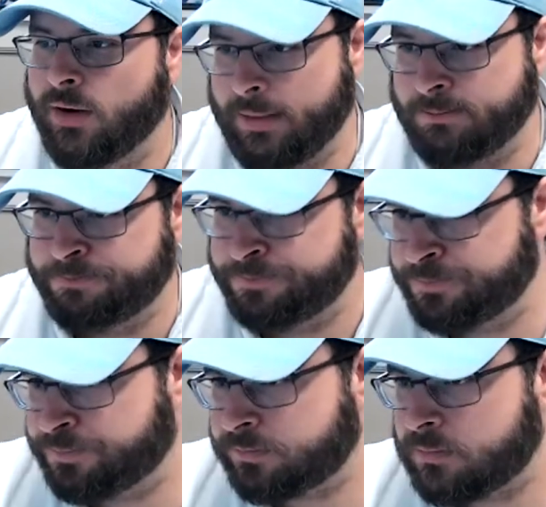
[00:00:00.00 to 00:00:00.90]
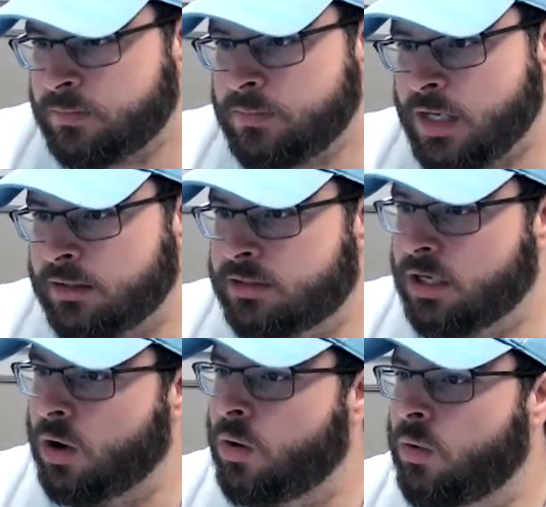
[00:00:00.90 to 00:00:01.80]
Okay,
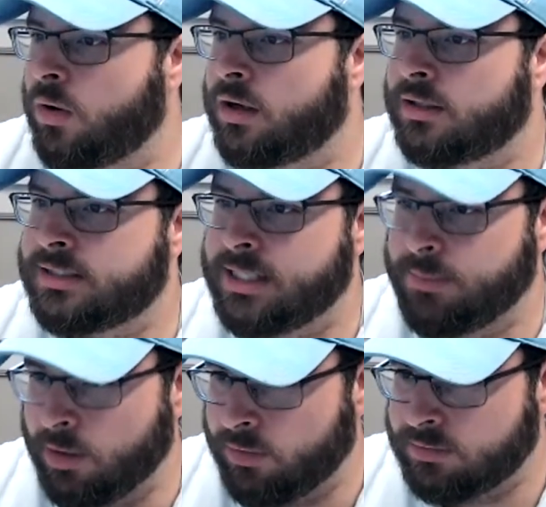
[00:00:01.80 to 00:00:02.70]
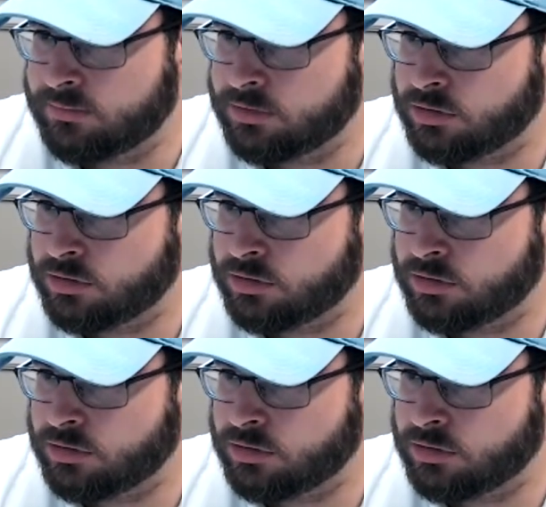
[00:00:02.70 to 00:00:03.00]
so let's keep going.